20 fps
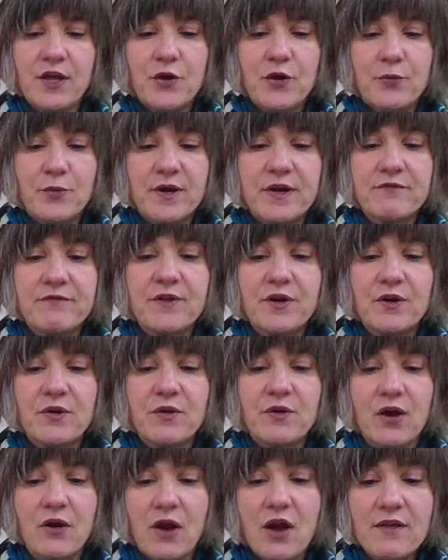What if there
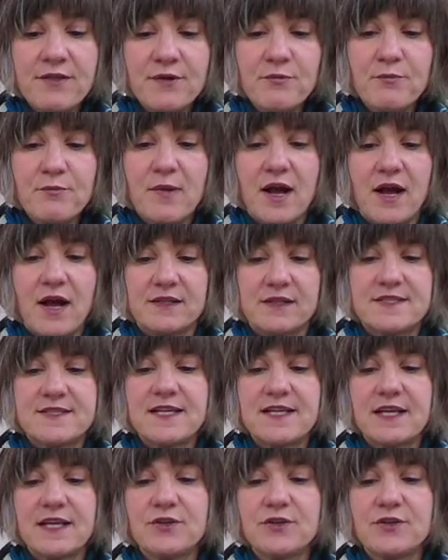are other moths
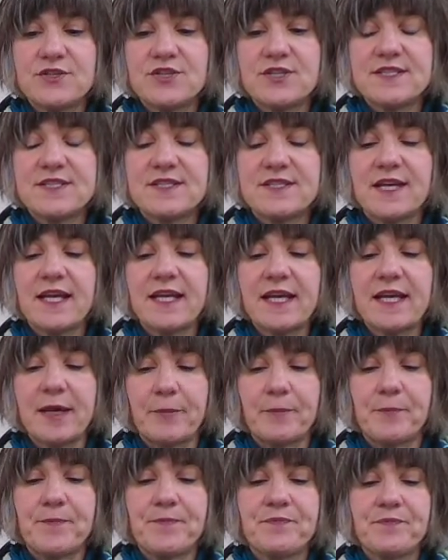that look just like
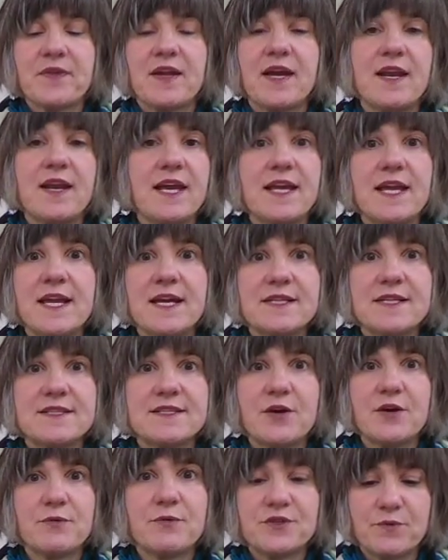him, and I can't
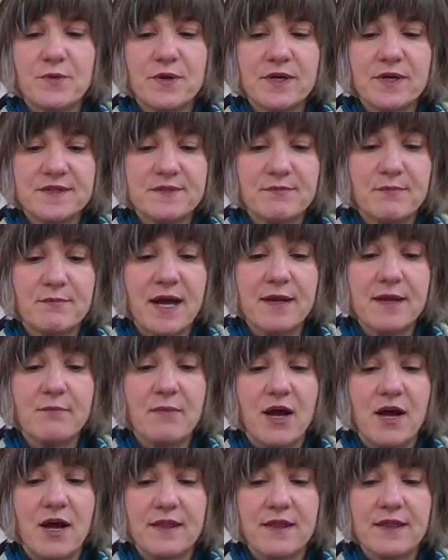tell which one is my
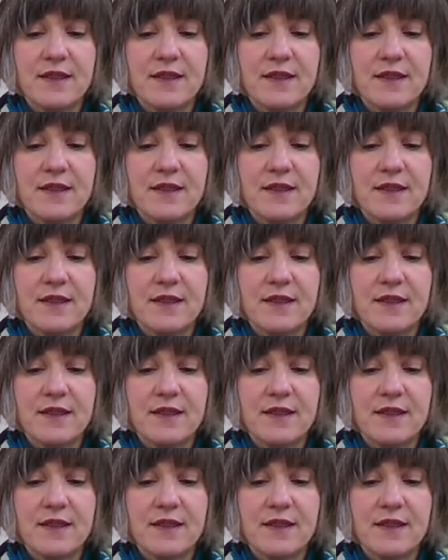moth?